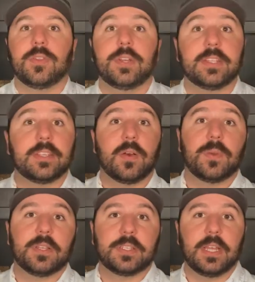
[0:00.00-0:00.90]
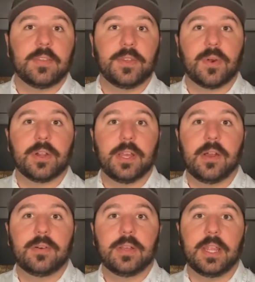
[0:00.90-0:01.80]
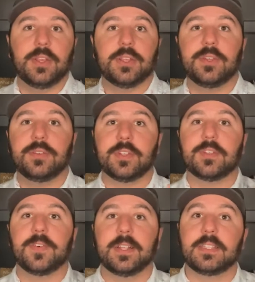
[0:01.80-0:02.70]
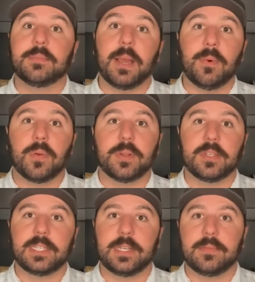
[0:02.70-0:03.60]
could sell real estate that you already own, and you could use those funds to buy more real estate.